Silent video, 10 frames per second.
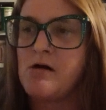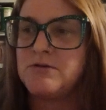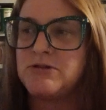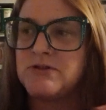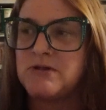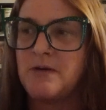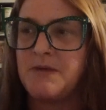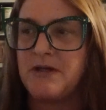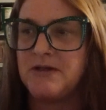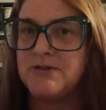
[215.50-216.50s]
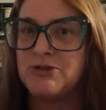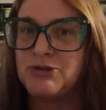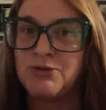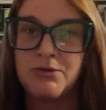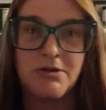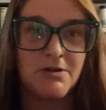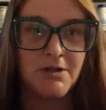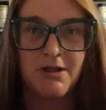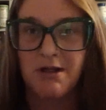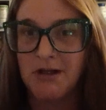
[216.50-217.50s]
just coming into,
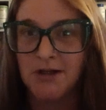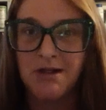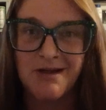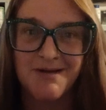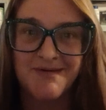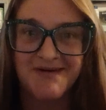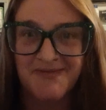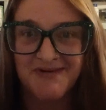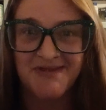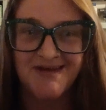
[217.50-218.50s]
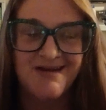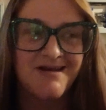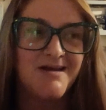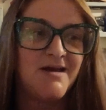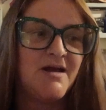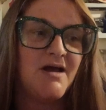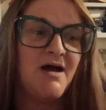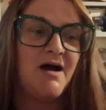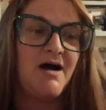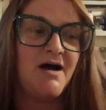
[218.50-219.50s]
like, healing everything,
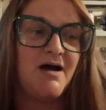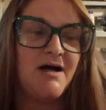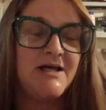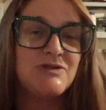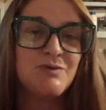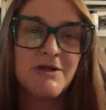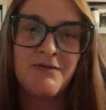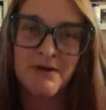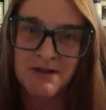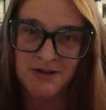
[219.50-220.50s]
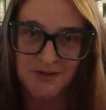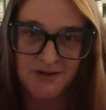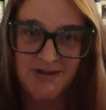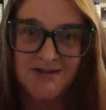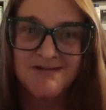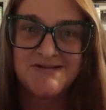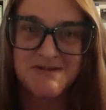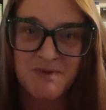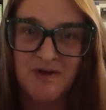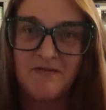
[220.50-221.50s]
it's really fucking annoying to
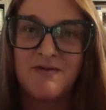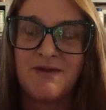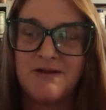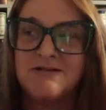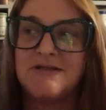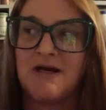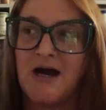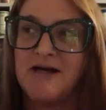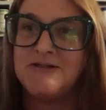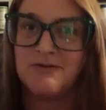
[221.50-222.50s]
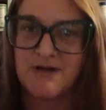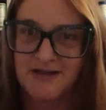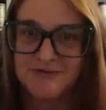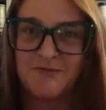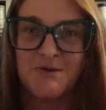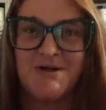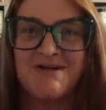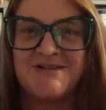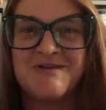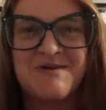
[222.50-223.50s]
be given things that I don't ask for,
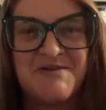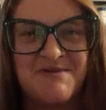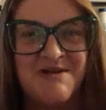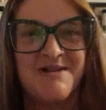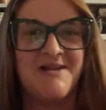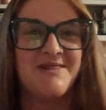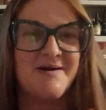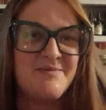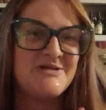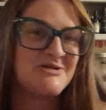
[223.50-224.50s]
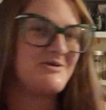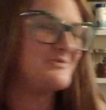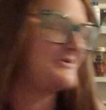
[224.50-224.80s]
quite frankly. Let me show you